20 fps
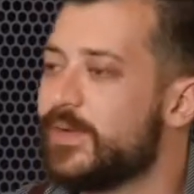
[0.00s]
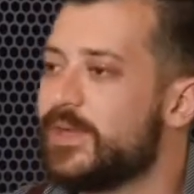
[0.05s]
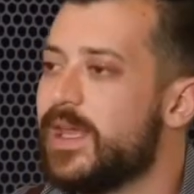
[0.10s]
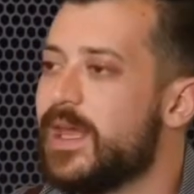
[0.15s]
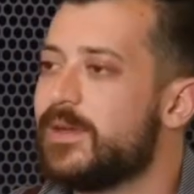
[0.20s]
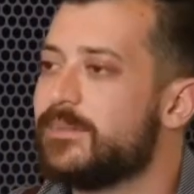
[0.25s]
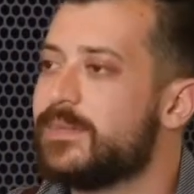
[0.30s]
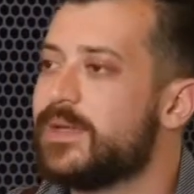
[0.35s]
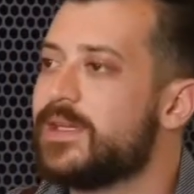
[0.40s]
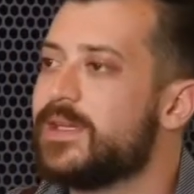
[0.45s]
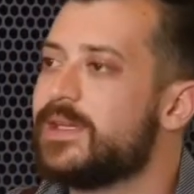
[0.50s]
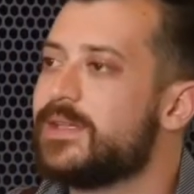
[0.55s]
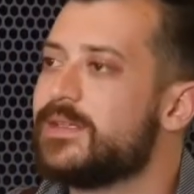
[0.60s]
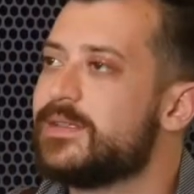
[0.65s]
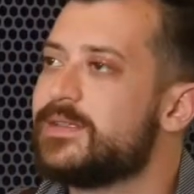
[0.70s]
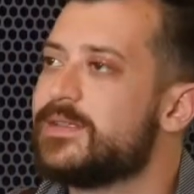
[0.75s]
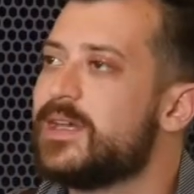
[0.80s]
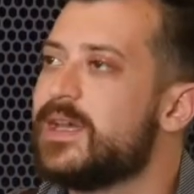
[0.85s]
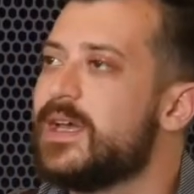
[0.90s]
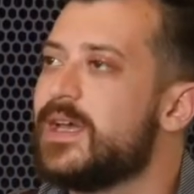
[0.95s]
What that
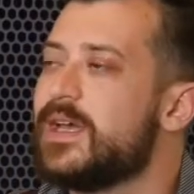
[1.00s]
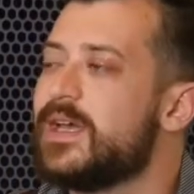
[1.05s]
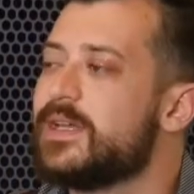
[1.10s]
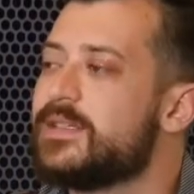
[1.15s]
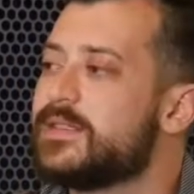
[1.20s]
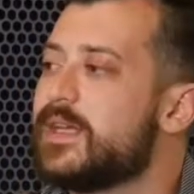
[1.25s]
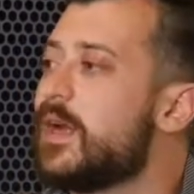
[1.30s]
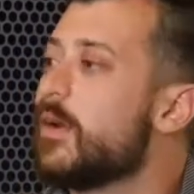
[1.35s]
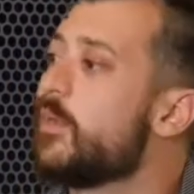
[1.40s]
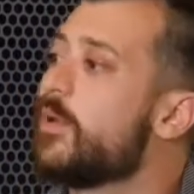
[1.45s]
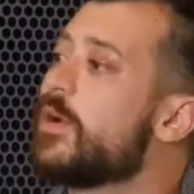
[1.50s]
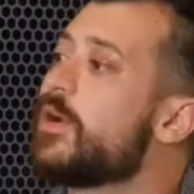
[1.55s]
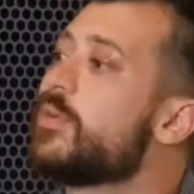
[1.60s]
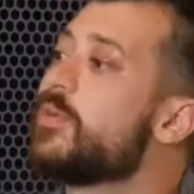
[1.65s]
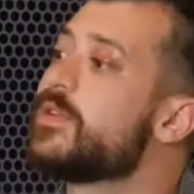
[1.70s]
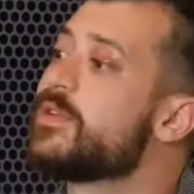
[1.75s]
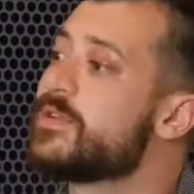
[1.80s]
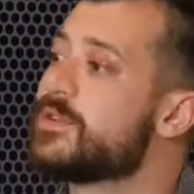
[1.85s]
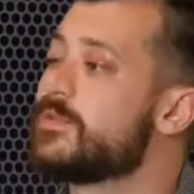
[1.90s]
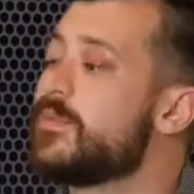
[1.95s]
means is I
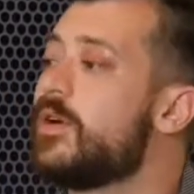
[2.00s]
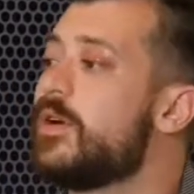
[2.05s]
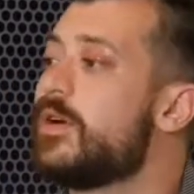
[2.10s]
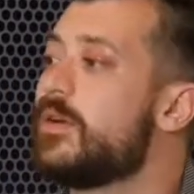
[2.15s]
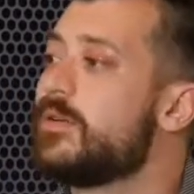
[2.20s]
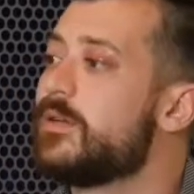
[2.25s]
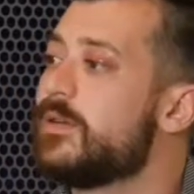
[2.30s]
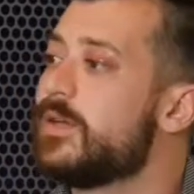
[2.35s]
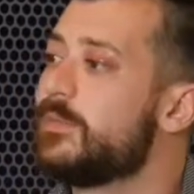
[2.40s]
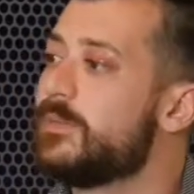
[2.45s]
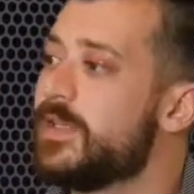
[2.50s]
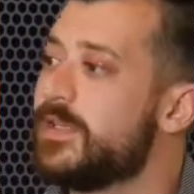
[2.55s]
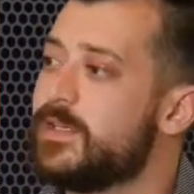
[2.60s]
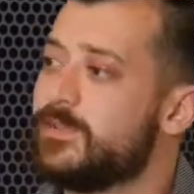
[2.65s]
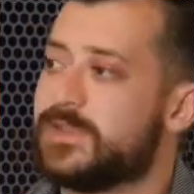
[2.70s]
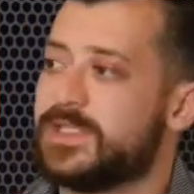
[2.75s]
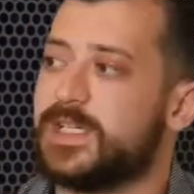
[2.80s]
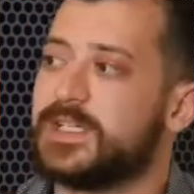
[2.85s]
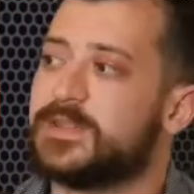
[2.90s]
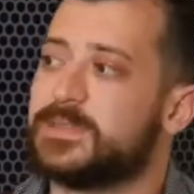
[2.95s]
work with small and
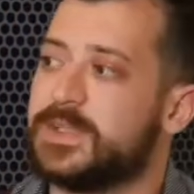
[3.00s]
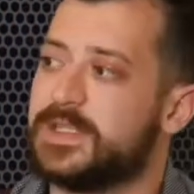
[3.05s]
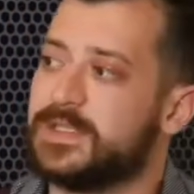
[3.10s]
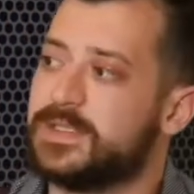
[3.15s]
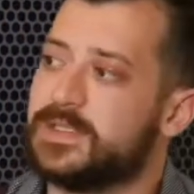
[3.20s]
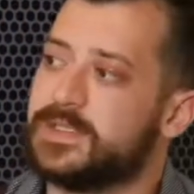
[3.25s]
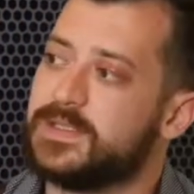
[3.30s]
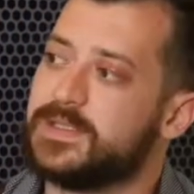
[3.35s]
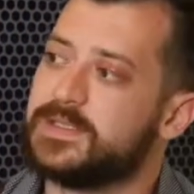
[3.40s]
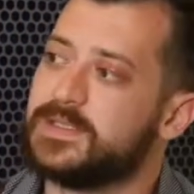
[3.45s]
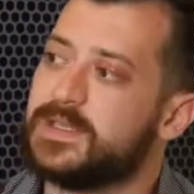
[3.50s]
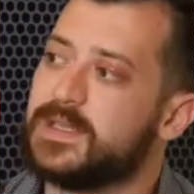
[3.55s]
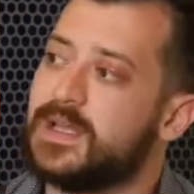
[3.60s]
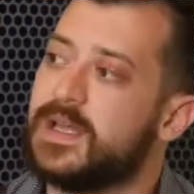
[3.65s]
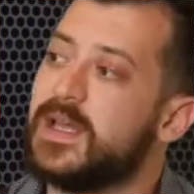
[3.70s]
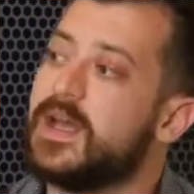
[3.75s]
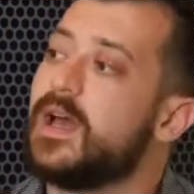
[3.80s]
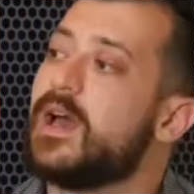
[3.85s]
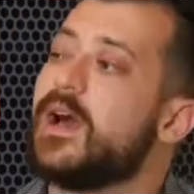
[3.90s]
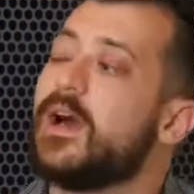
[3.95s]
medium-sized
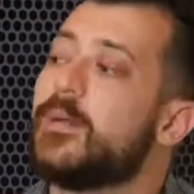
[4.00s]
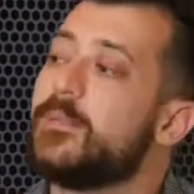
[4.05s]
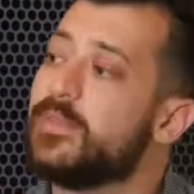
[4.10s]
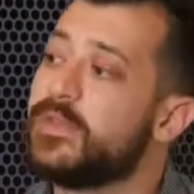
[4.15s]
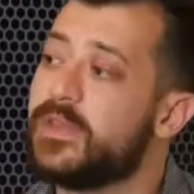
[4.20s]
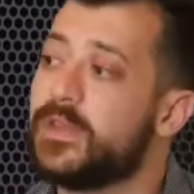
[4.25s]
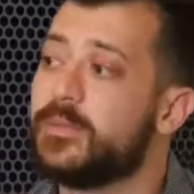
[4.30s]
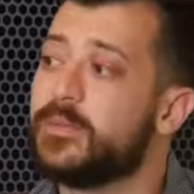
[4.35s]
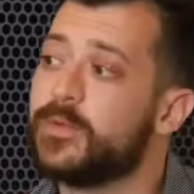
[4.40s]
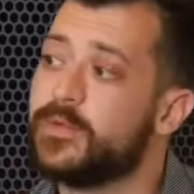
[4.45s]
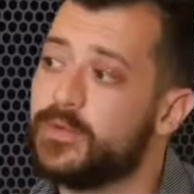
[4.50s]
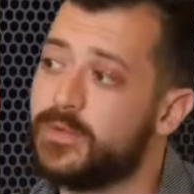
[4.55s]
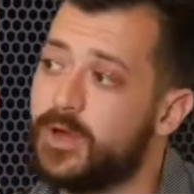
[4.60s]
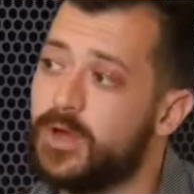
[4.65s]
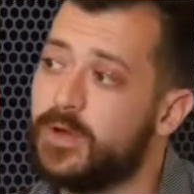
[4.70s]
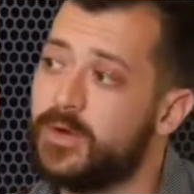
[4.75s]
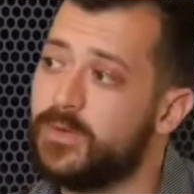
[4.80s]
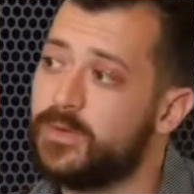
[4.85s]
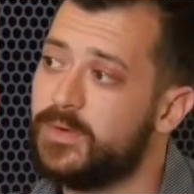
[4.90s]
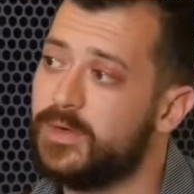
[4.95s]
businesses, help them
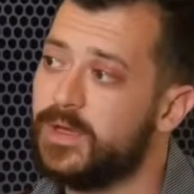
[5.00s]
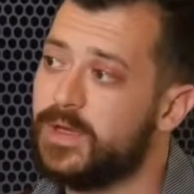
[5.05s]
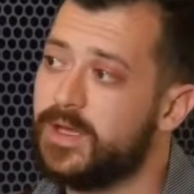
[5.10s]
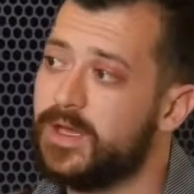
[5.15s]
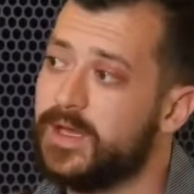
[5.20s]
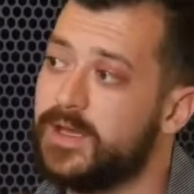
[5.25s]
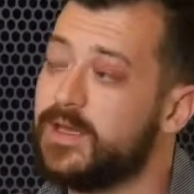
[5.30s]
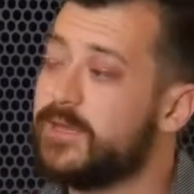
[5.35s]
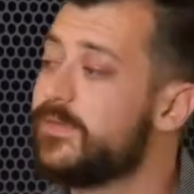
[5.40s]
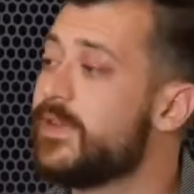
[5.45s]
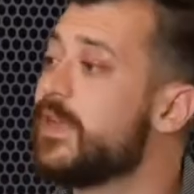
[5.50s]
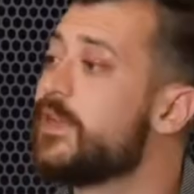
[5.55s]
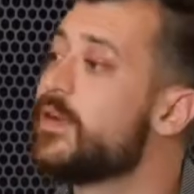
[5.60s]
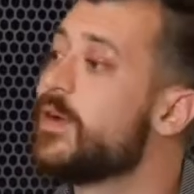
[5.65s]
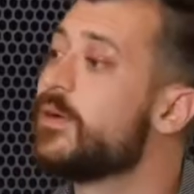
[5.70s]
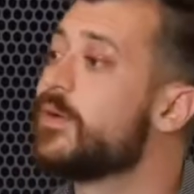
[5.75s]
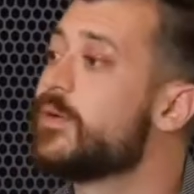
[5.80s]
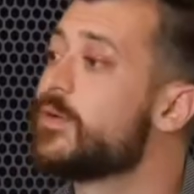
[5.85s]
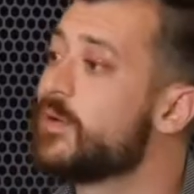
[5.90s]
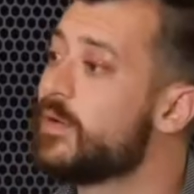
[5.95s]
grow, and if they
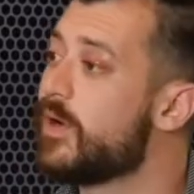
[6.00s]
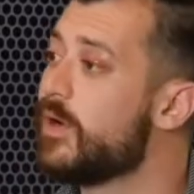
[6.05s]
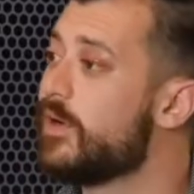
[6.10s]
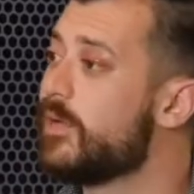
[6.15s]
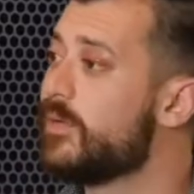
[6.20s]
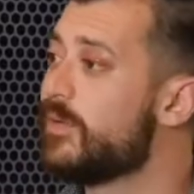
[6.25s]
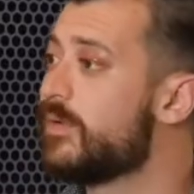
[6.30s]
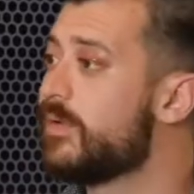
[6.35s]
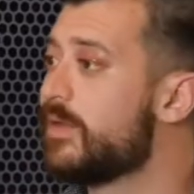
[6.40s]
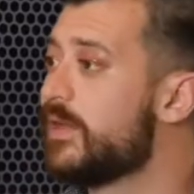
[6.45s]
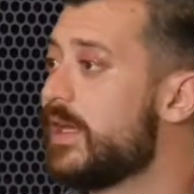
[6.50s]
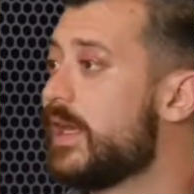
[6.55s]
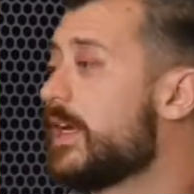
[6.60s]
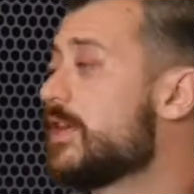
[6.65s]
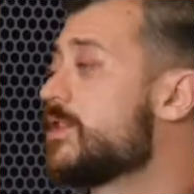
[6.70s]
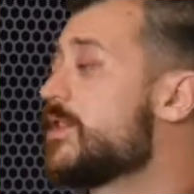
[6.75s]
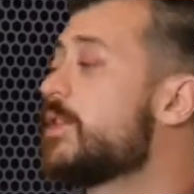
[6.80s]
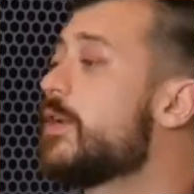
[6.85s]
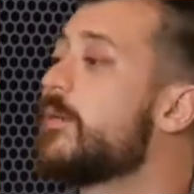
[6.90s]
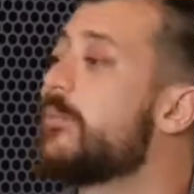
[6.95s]
don't grow, they
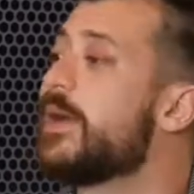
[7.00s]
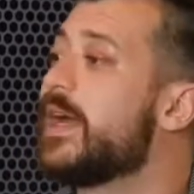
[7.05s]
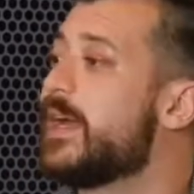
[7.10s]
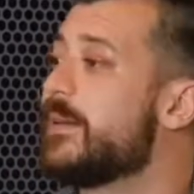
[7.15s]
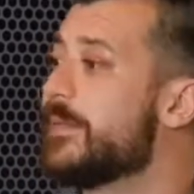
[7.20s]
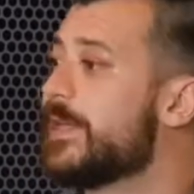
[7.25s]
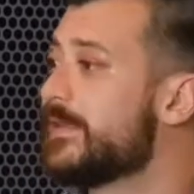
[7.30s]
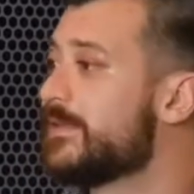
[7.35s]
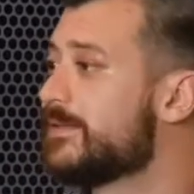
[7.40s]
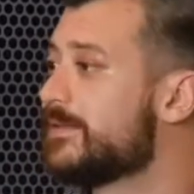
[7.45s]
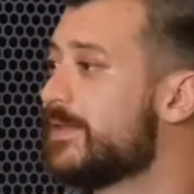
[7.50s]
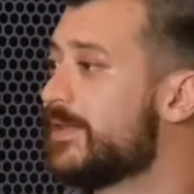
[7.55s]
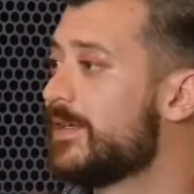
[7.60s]
actually don't pay me.